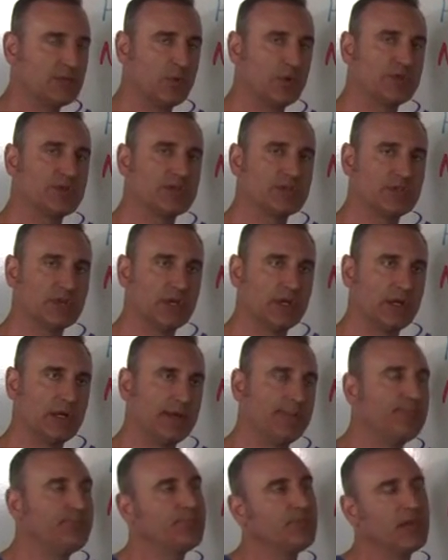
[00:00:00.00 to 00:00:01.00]
which is going
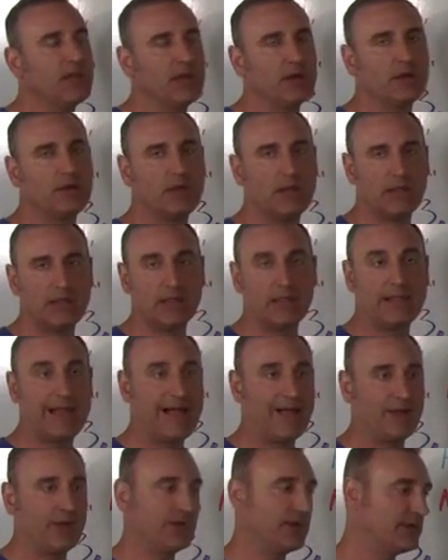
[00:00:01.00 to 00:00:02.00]
to,
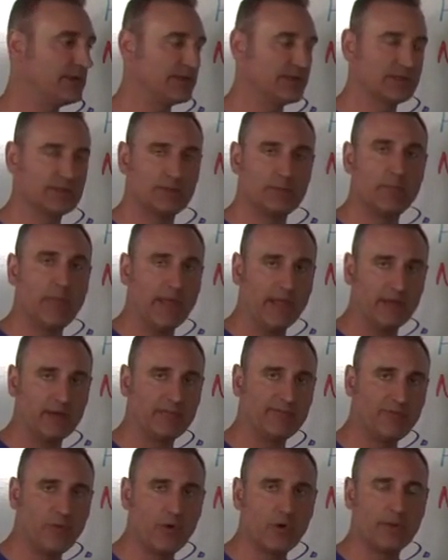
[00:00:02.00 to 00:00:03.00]
allow you to just make it
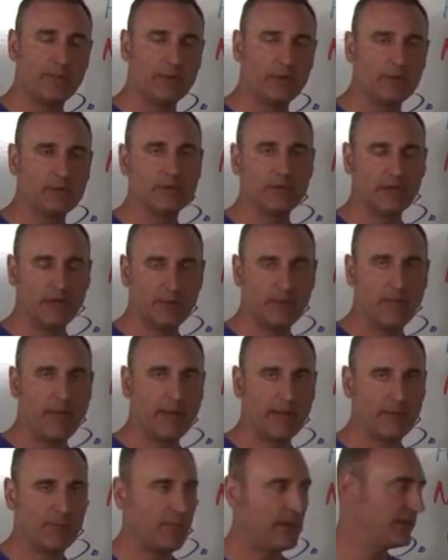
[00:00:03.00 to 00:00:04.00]
affordable.
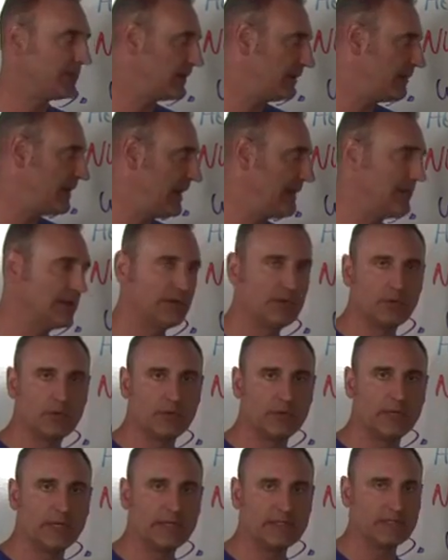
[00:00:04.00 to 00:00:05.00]
Make a monthly payment to a
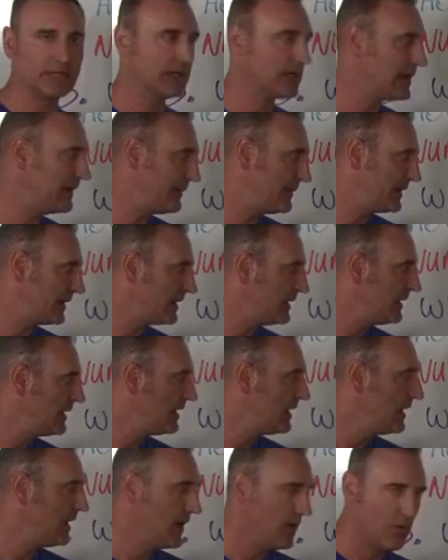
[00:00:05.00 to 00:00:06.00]
leasing company,
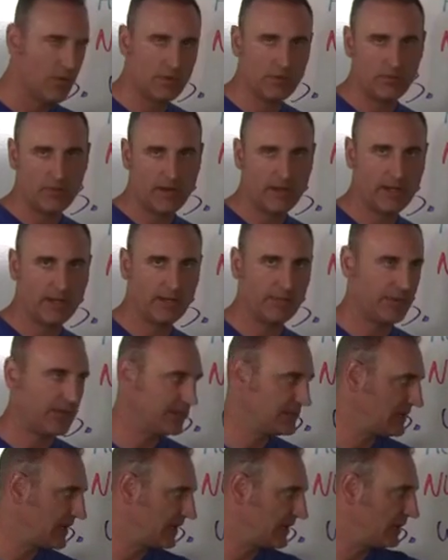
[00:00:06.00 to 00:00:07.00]
or writing a big
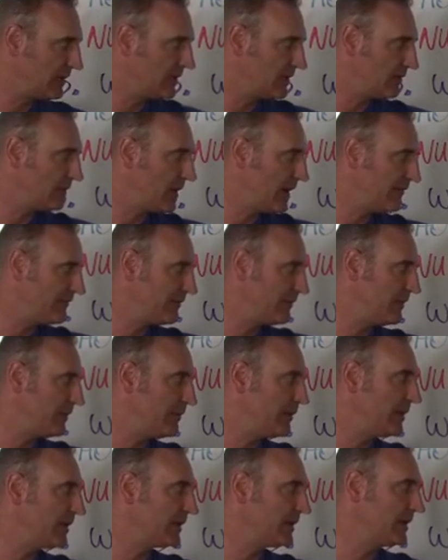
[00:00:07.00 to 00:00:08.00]
check. You can often
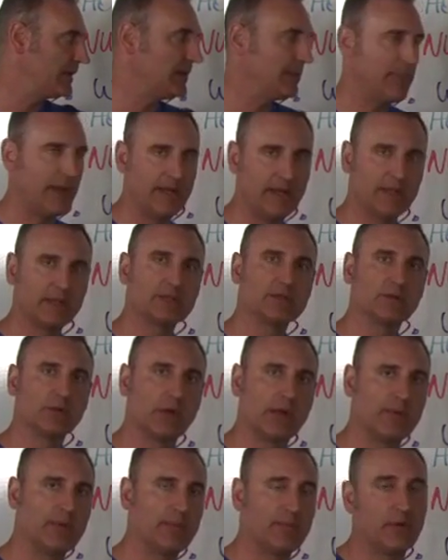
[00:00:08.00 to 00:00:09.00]
build in a maintenance
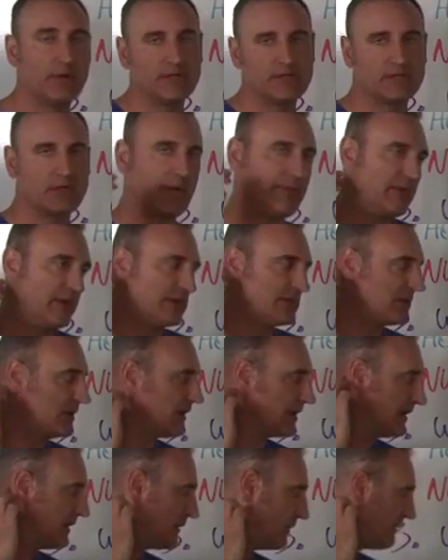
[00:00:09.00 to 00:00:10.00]
agreement, but it's
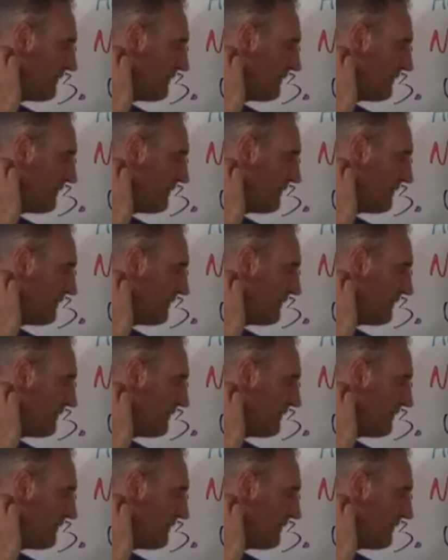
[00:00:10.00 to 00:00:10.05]
obviously going to